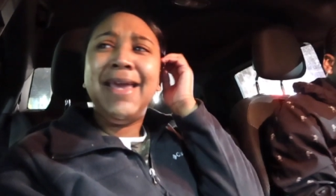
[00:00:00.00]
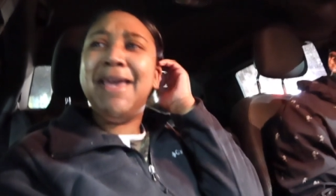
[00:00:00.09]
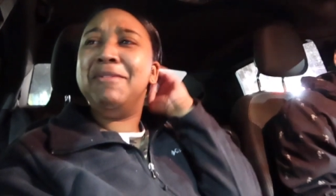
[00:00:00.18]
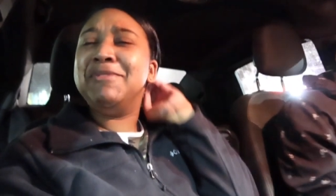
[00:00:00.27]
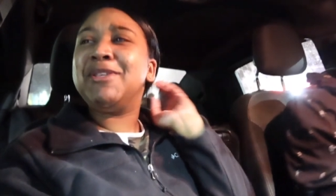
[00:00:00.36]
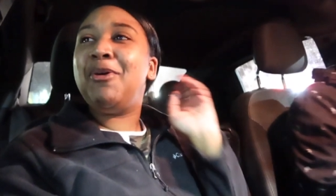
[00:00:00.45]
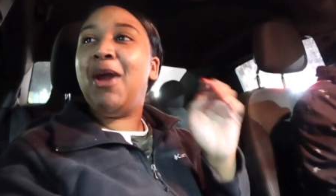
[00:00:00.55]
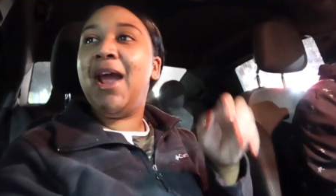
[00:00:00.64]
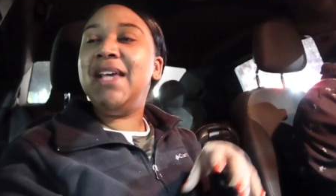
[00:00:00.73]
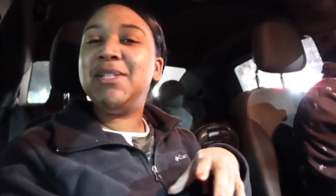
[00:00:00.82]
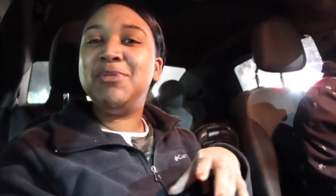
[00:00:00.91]
it was
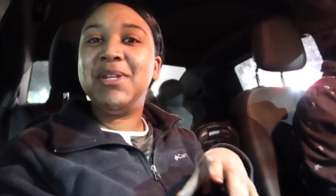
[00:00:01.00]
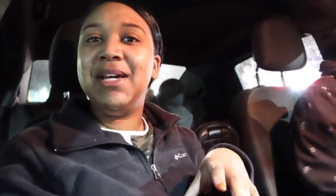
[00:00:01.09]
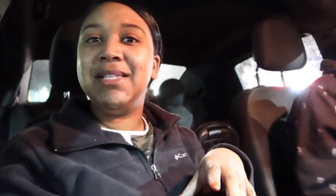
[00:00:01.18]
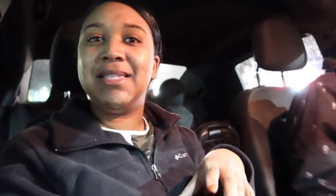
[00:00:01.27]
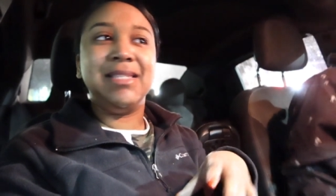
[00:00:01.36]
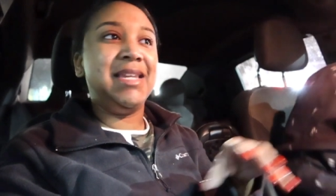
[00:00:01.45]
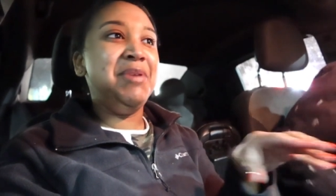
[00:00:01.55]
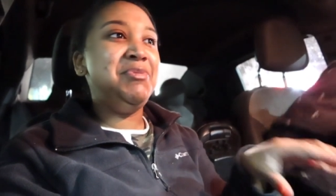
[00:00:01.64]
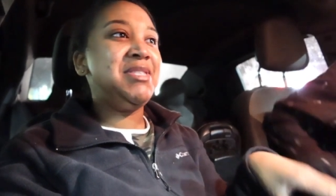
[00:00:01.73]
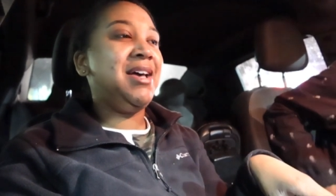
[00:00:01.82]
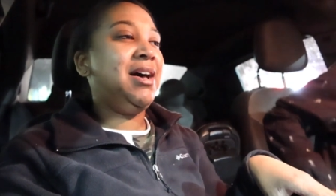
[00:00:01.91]
crazy. It was nonsense. Then
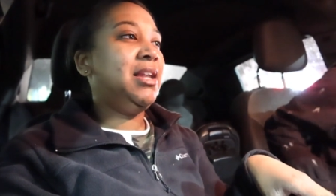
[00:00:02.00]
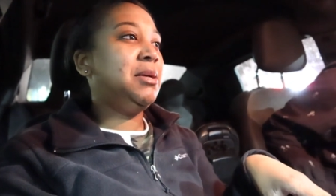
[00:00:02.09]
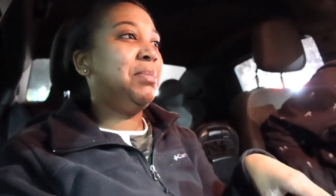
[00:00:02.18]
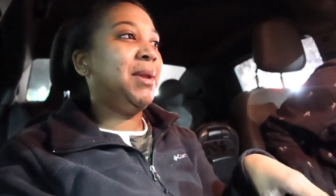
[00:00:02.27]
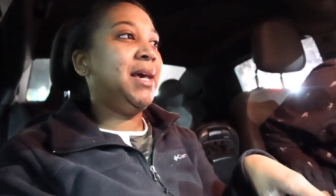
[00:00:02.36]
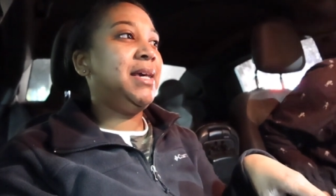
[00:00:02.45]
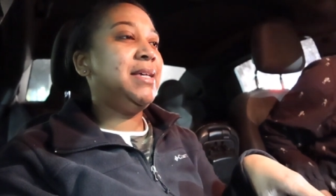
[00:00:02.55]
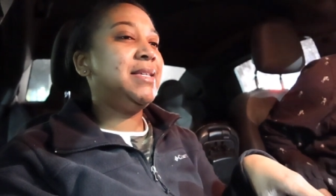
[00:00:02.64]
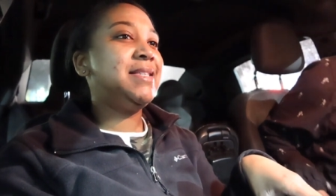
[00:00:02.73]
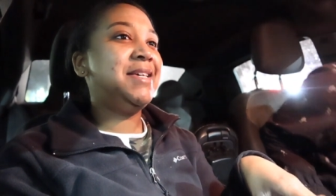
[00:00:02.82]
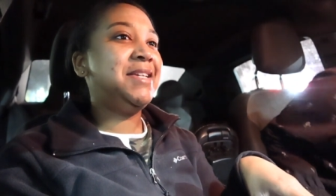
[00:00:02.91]
we saw a little
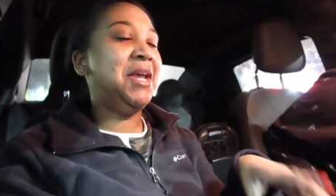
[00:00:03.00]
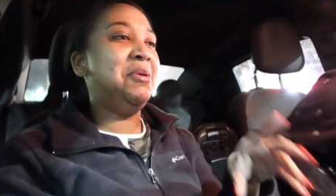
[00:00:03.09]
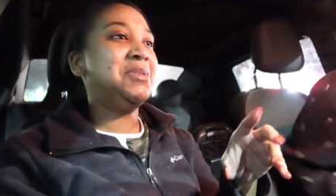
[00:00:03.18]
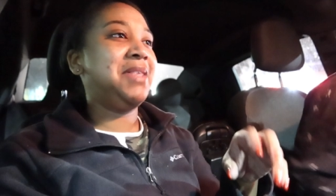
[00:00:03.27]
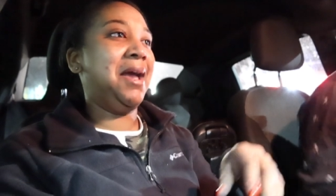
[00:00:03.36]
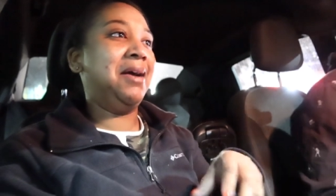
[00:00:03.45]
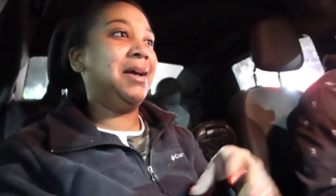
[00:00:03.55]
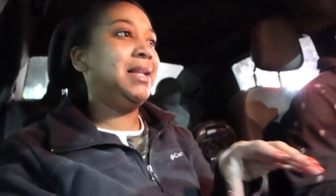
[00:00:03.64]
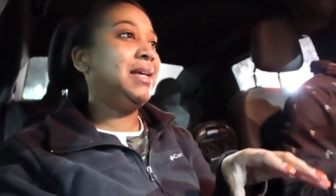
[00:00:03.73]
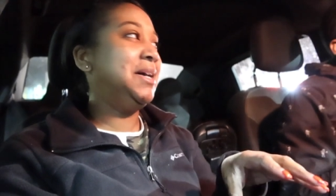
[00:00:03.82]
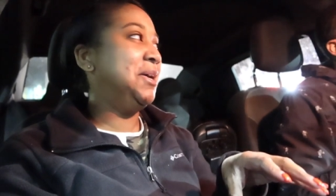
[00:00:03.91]
place that was like a
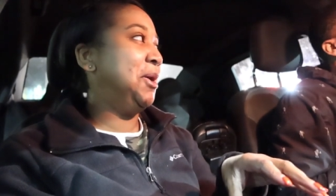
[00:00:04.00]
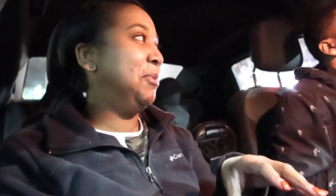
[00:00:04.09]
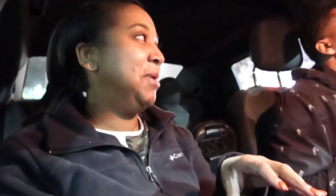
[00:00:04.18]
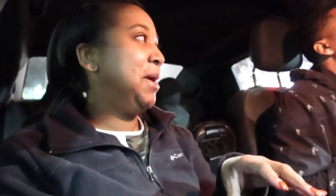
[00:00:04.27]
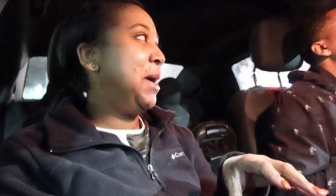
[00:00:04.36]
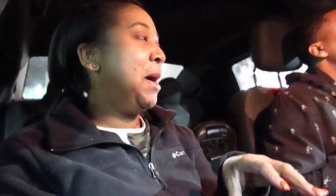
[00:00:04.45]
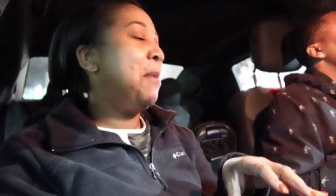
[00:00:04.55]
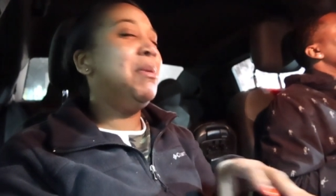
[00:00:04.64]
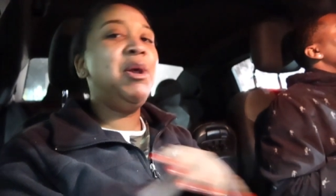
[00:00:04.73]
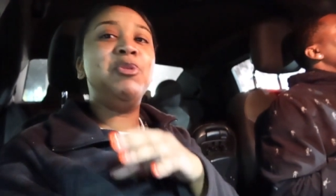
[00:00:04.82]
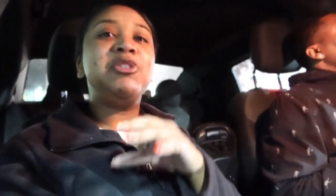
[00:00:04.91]
club.
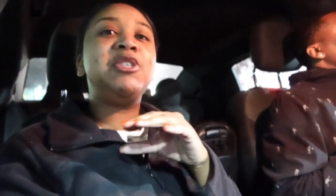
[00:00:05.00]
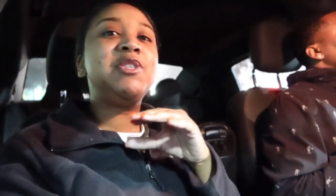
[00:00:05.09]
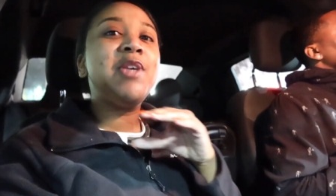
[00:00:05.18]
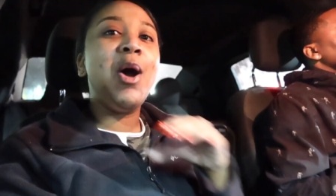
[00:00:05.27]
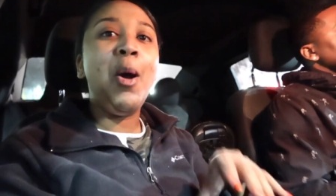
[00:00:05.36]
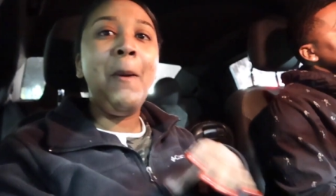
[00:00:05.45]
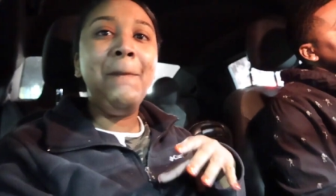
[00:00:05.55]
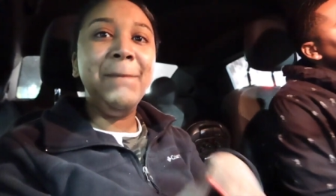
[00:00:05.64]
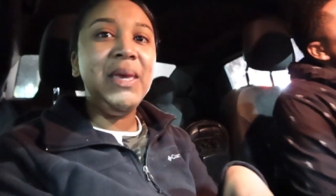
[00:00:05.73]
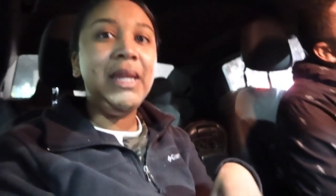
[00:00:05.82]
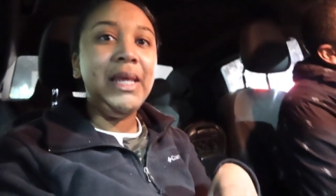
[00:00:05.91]
But it was so
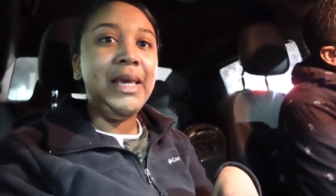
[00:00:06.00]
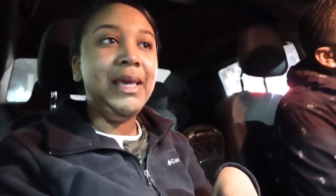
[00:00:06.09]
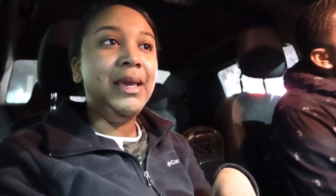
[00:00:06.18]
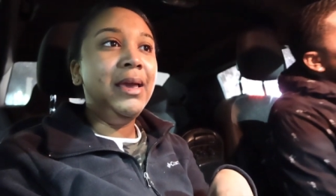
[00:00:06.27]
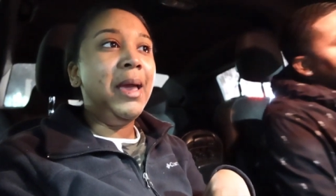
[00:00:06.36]
many